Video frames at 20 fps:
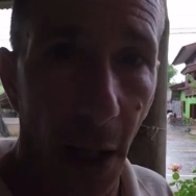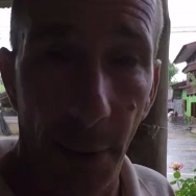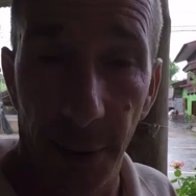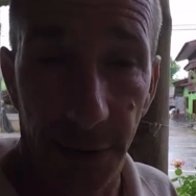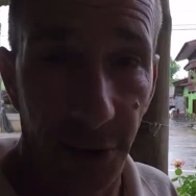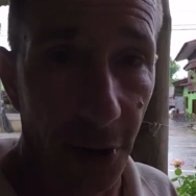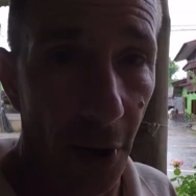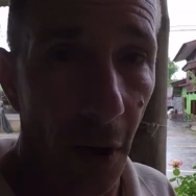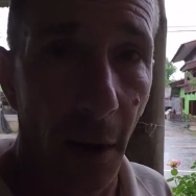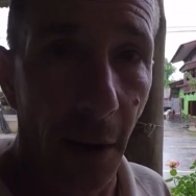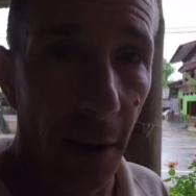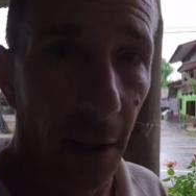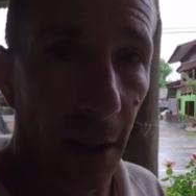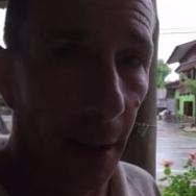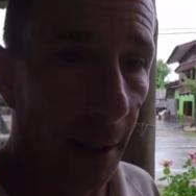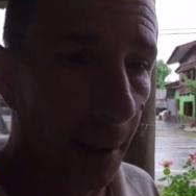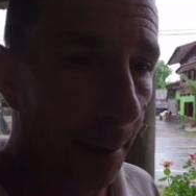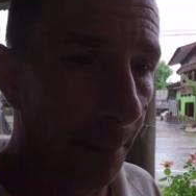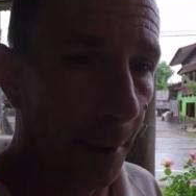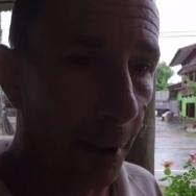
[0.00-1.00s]
No, it's not.
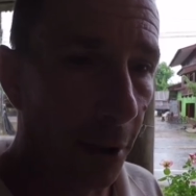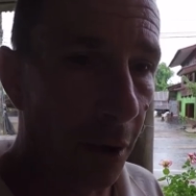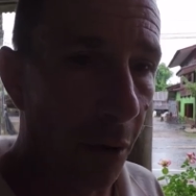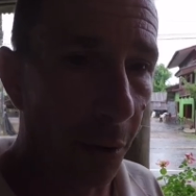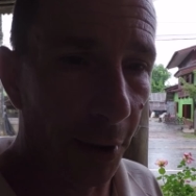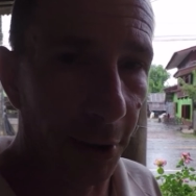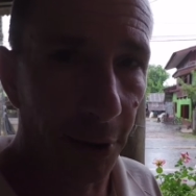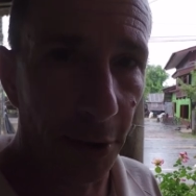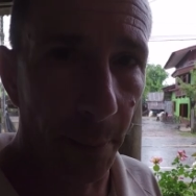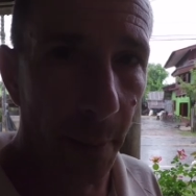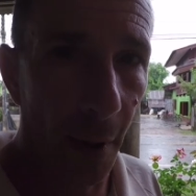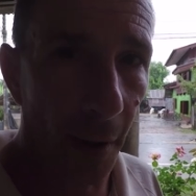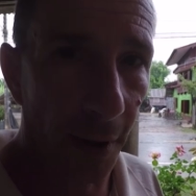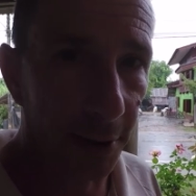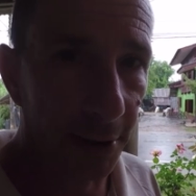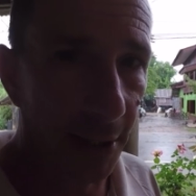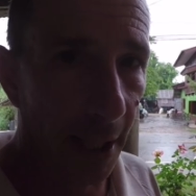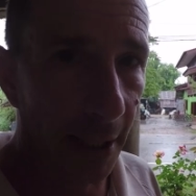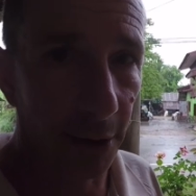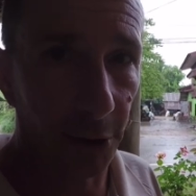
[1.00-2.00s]
According to
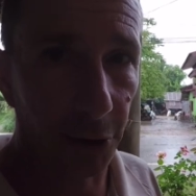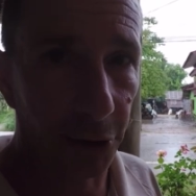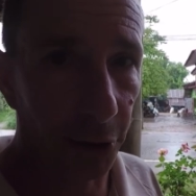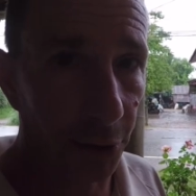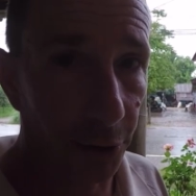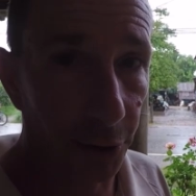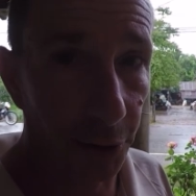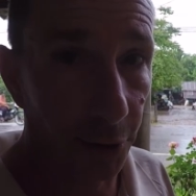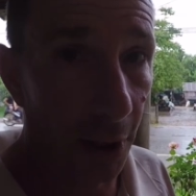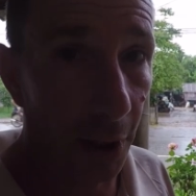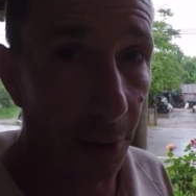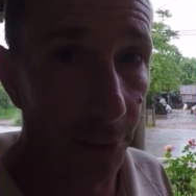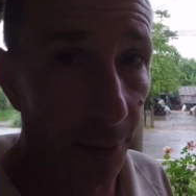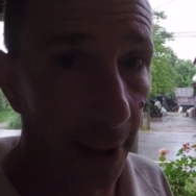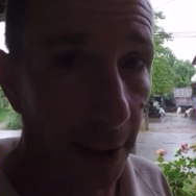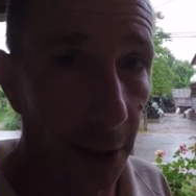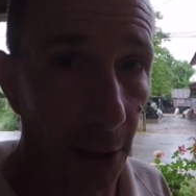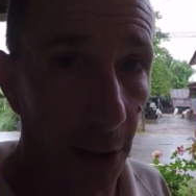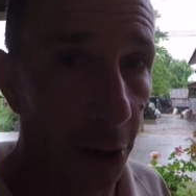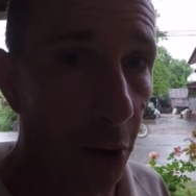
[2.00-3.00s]
Pi's dad, it's just
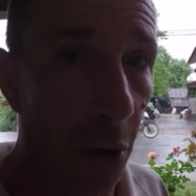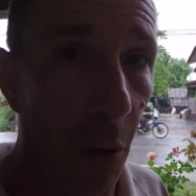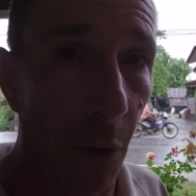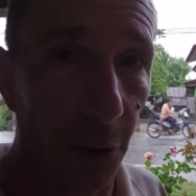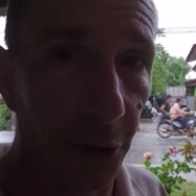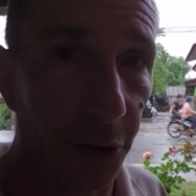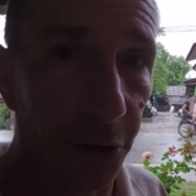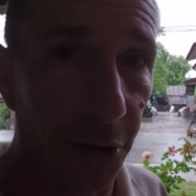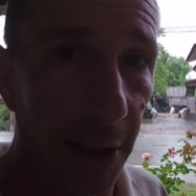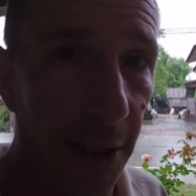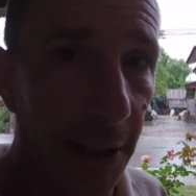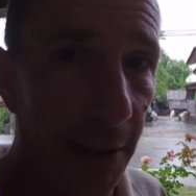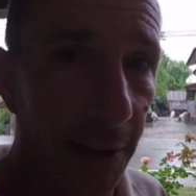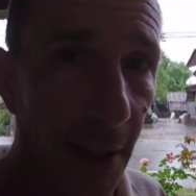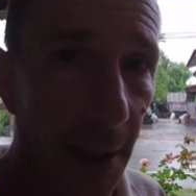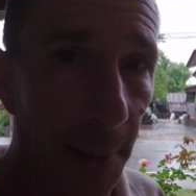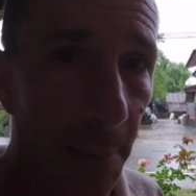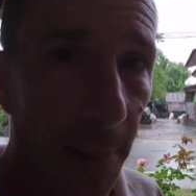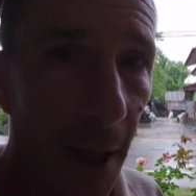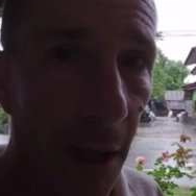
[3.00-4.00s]
regular corn seed,
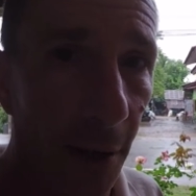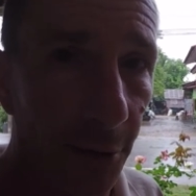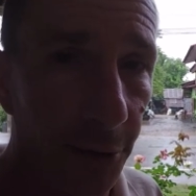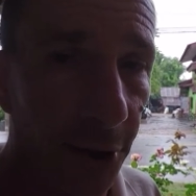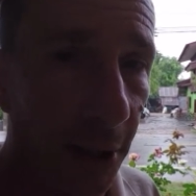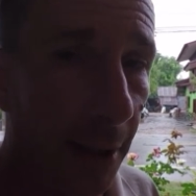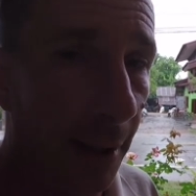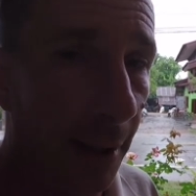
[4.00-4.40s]
and they plant